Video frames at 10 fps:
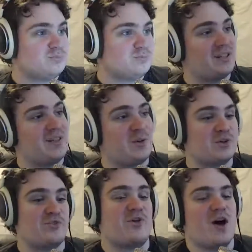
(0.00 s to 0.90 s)
but then they were
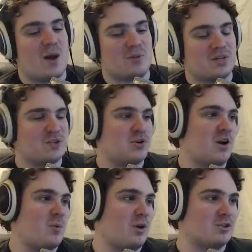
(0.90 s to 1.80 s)
just like, "Fine, we'll take the
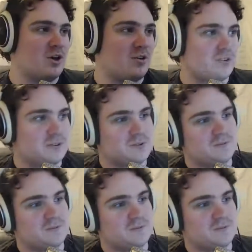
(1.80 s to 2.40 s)
training wheels off."